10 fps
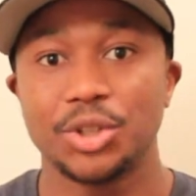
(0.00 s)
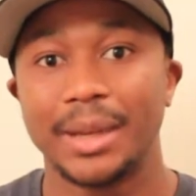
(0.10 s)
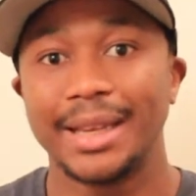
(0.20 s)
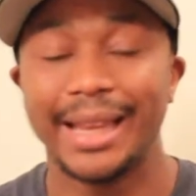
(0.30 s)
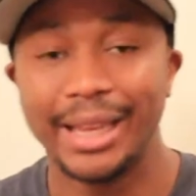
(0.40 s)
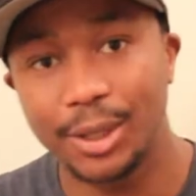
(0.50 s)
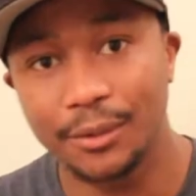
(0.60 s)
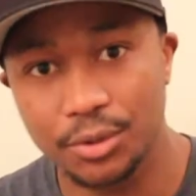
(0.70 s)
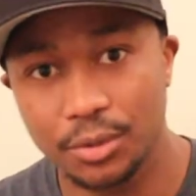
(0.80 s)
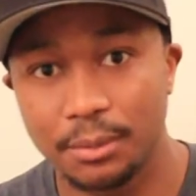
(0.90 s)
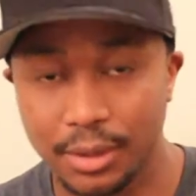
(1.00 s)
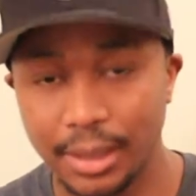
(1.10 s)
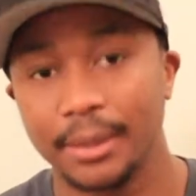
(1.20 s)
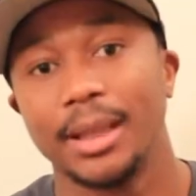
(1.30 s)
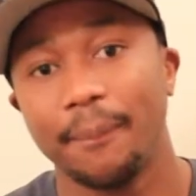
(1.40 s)
somebody that he loves,
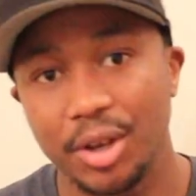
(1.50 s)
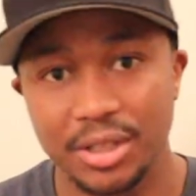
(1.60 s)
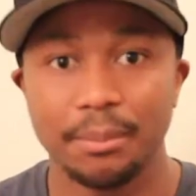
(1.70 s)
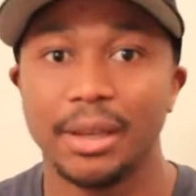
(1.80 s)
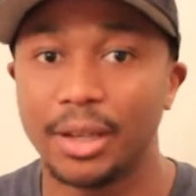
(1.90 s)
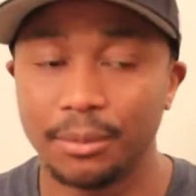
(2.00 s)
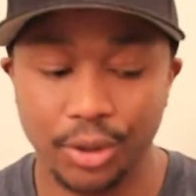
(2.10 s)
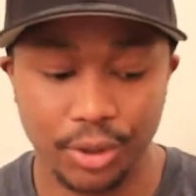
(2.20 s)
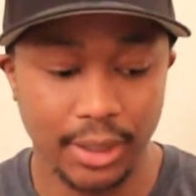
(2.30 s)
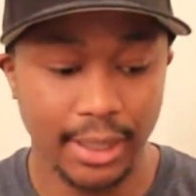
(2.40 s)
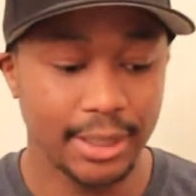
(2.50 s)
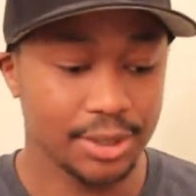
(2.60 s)
that person being Gamora.